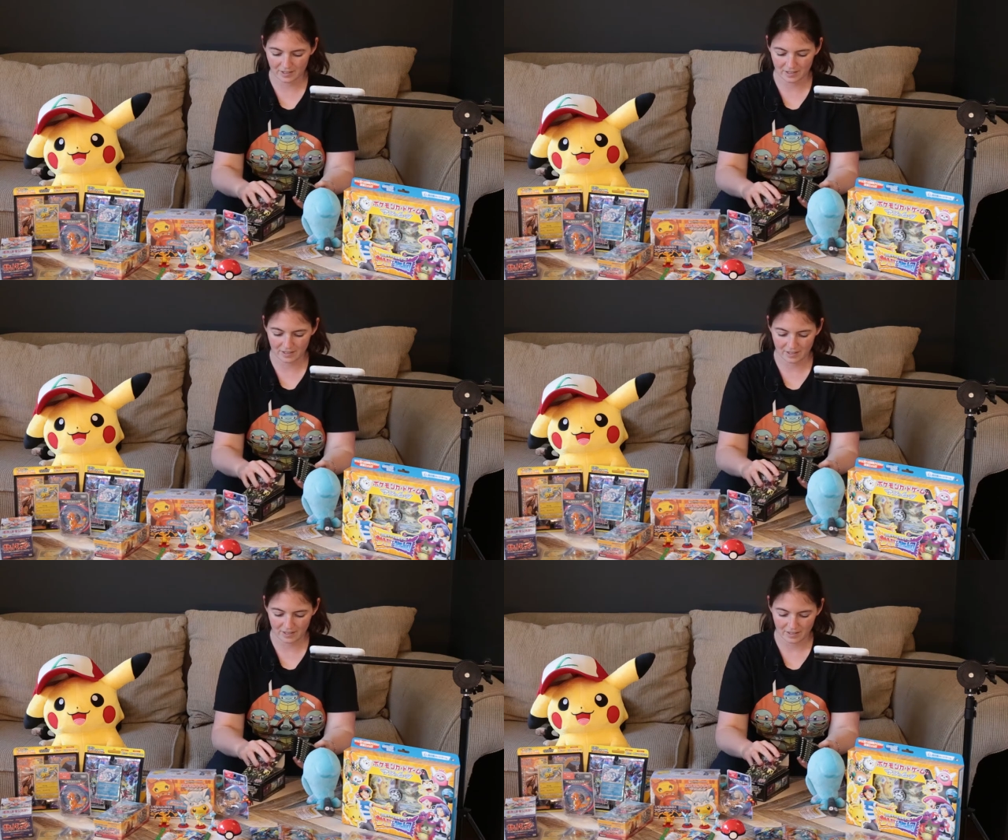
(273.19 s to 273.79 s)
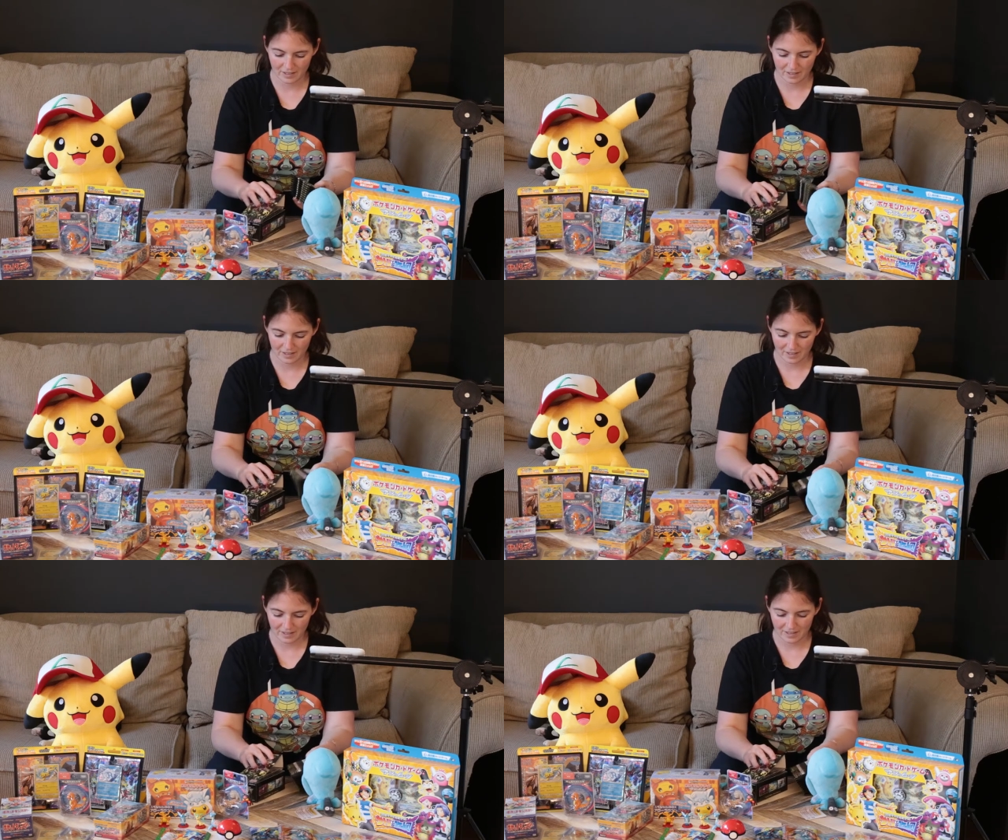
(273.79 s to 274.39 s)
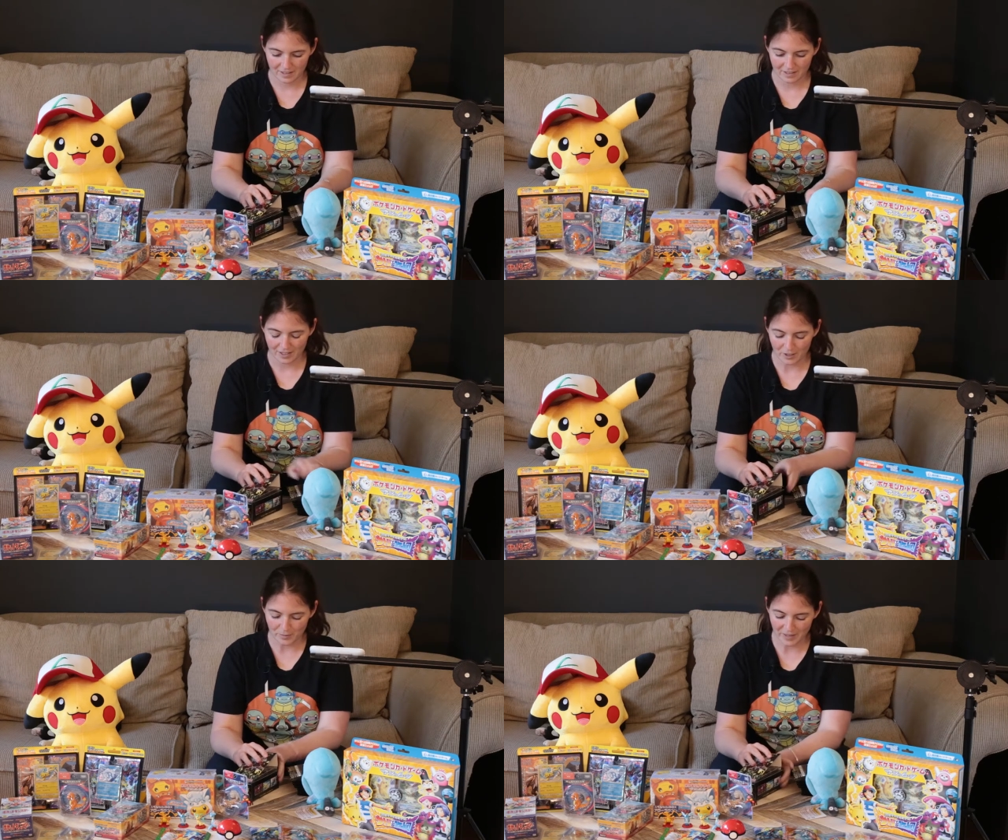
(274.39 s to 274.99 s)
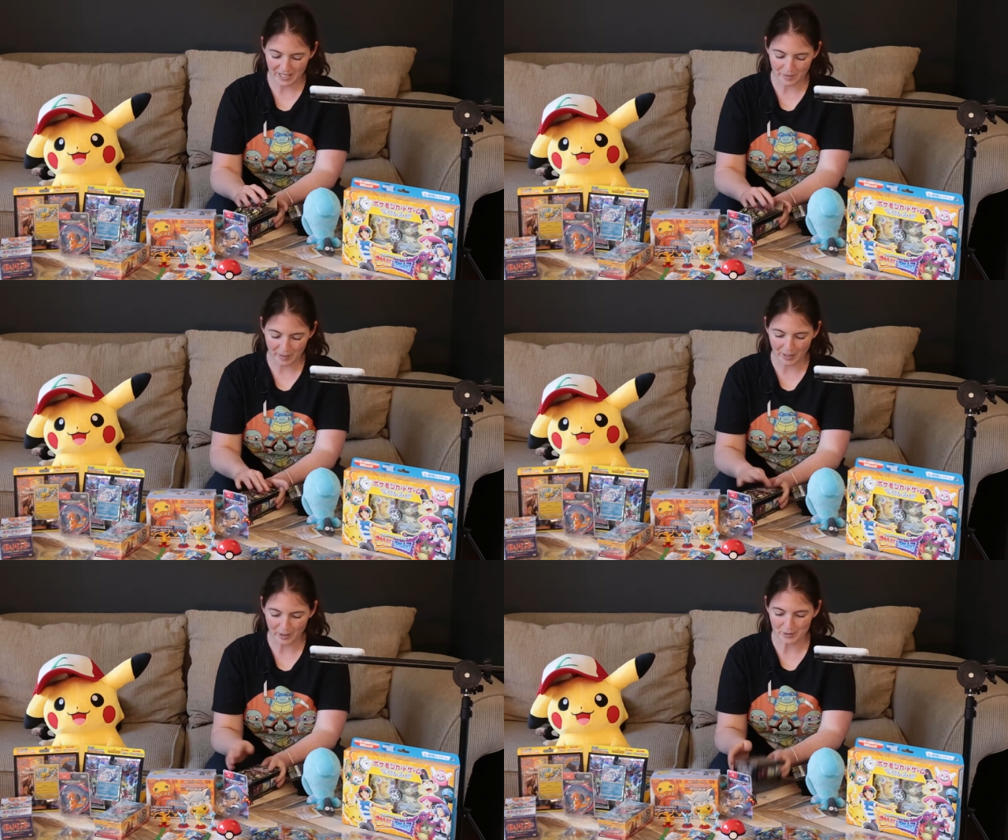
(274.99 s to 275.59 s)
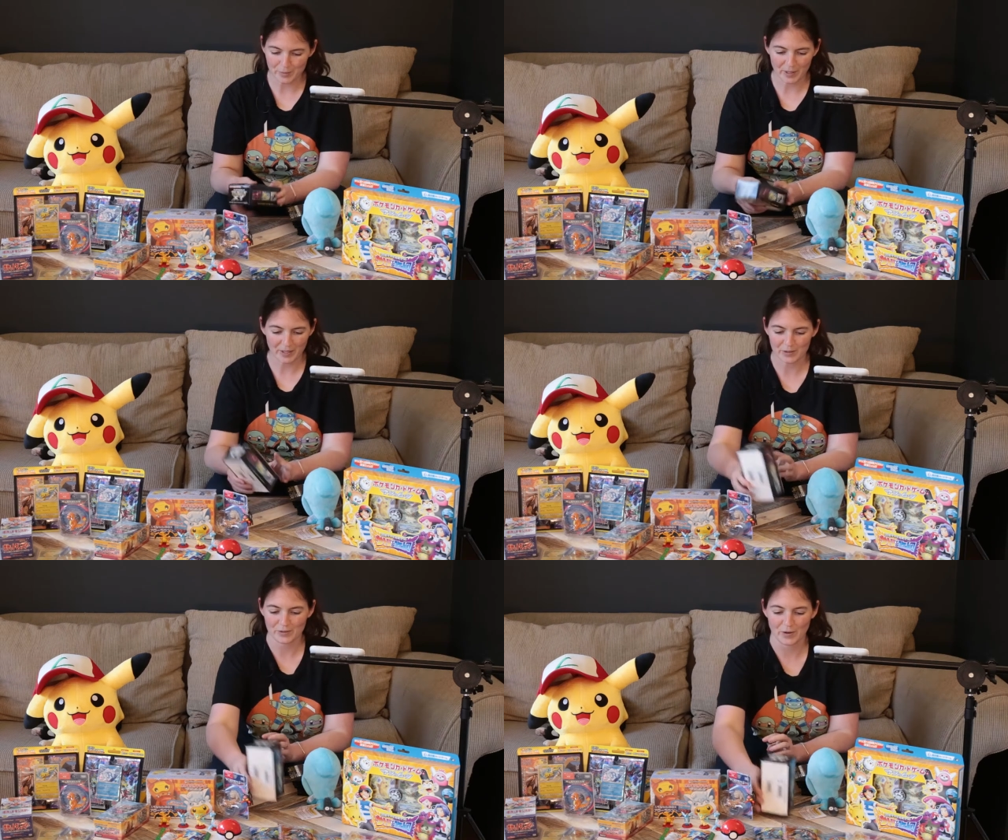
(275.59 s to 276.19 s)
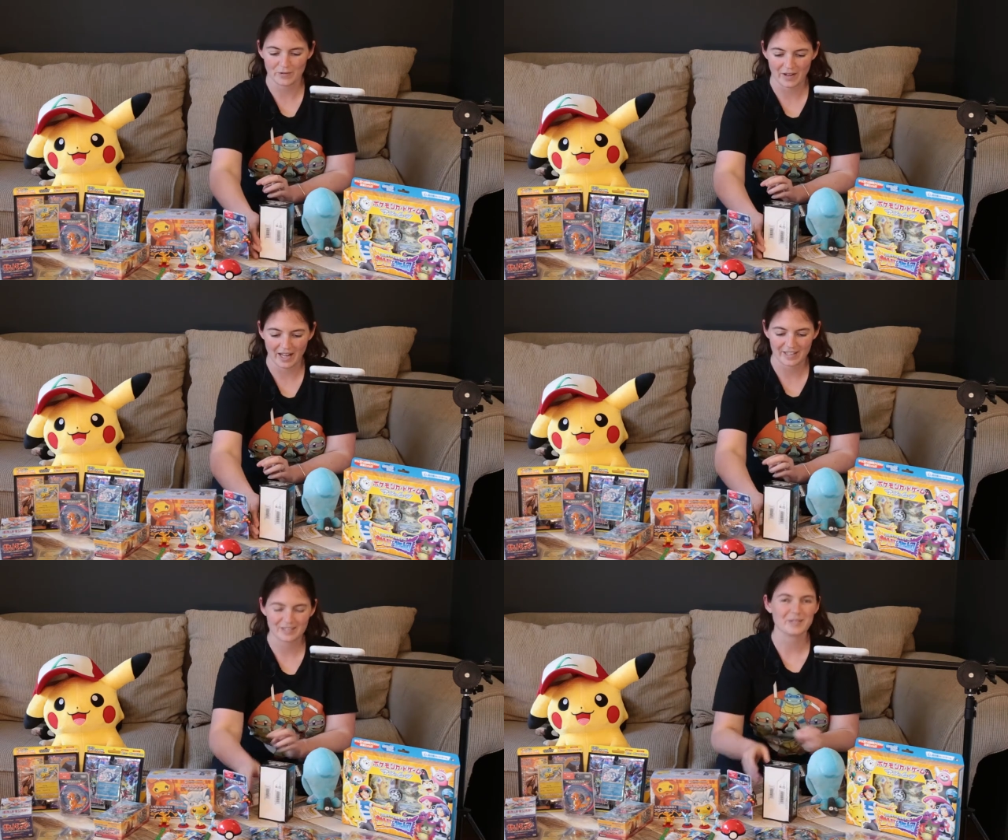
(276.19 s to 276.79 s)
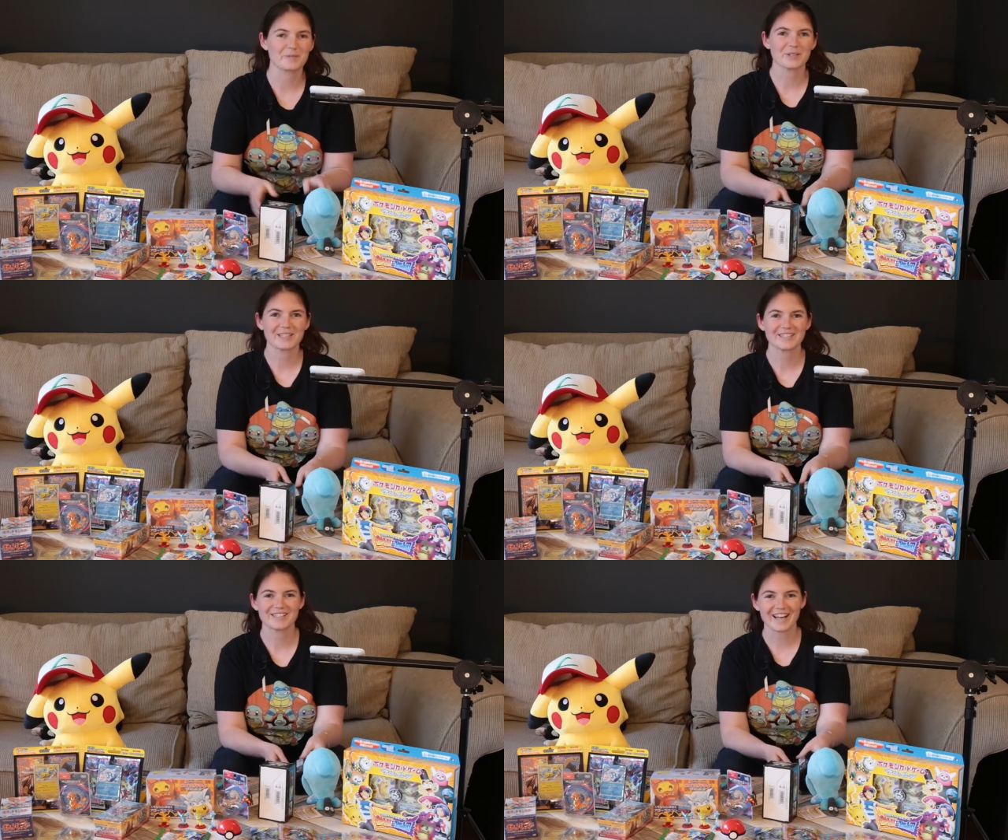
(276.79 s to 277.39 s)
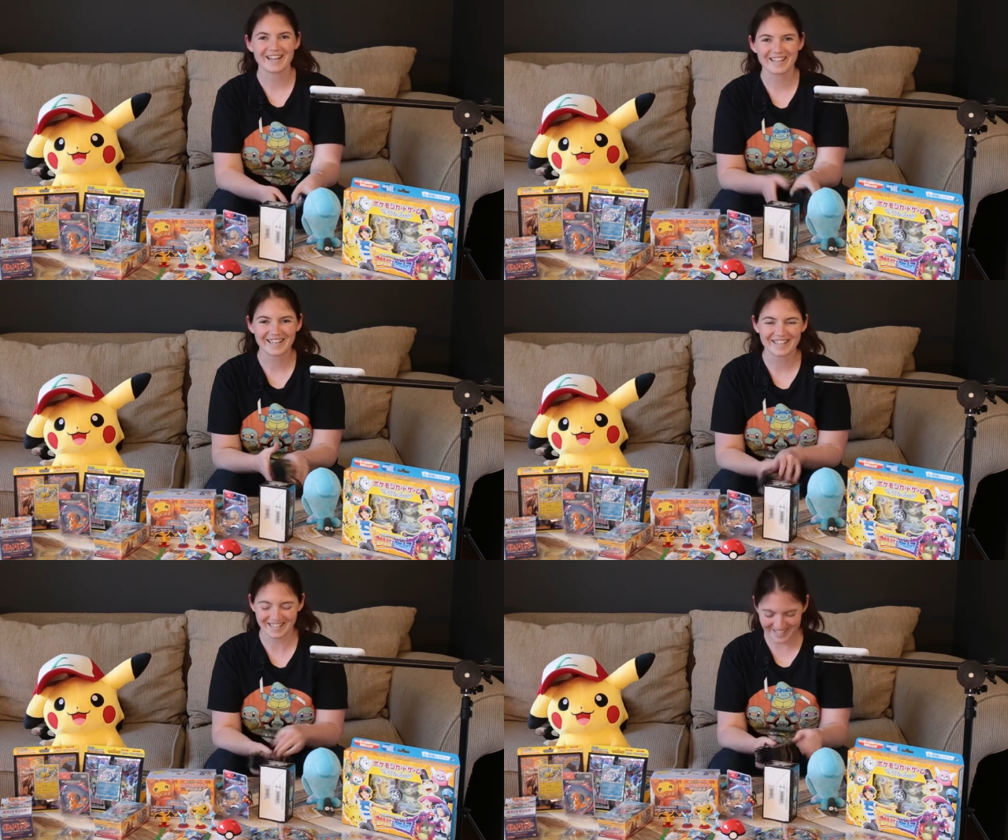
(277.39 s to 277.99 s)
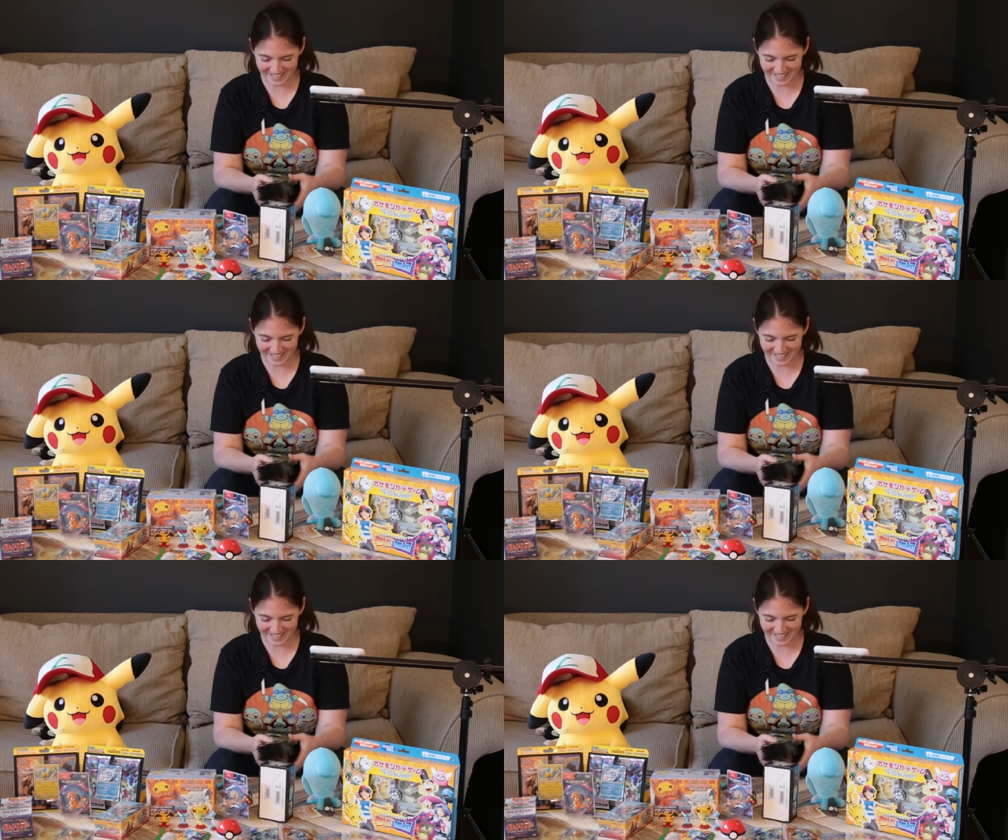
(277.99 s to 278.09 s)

Oh man, my heart's beating so fast. I'm really excited.